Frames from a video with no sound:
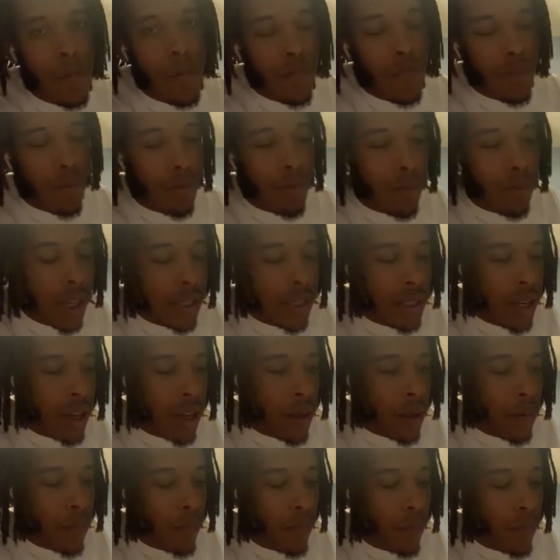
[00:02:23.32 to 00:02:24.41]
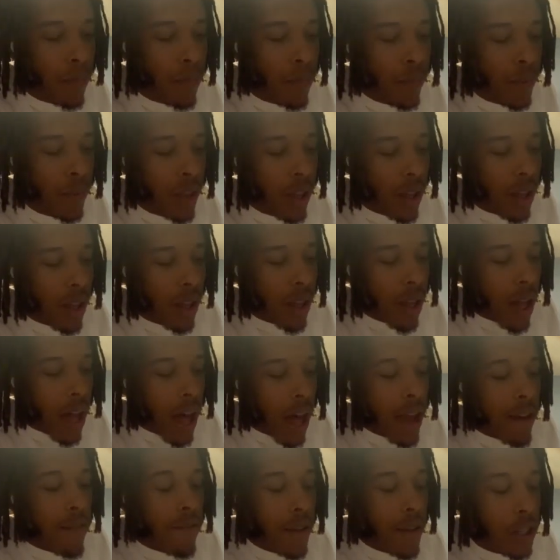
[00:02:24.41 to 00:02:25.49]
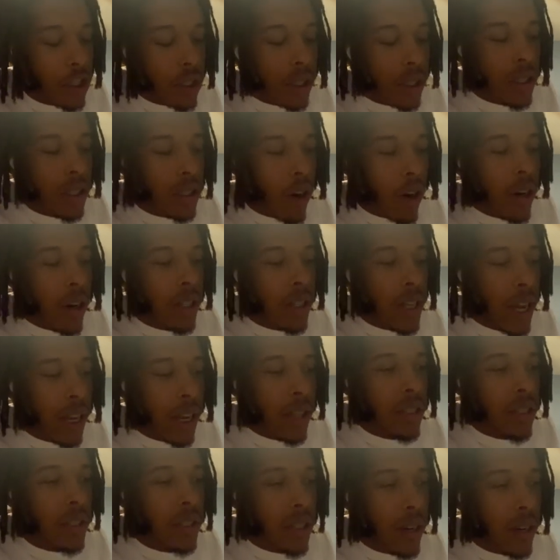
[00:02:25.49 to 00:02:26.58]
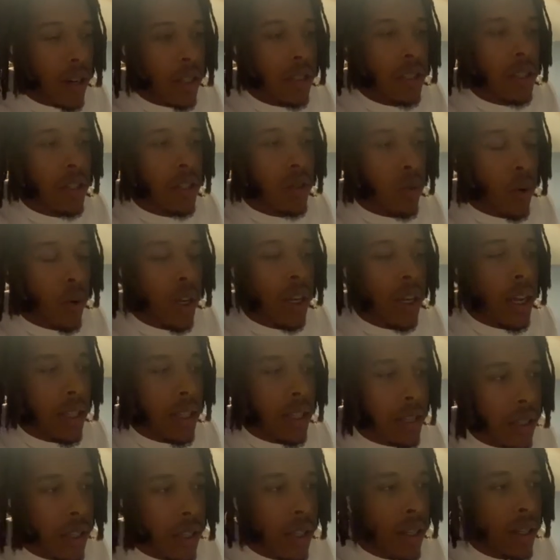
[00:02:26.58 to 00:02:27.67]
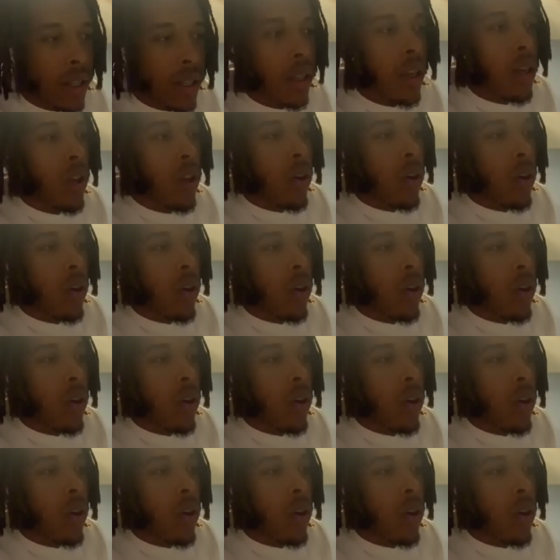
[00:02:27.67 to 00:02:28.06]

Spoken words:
But I officially started taking it seriously in 2019 when I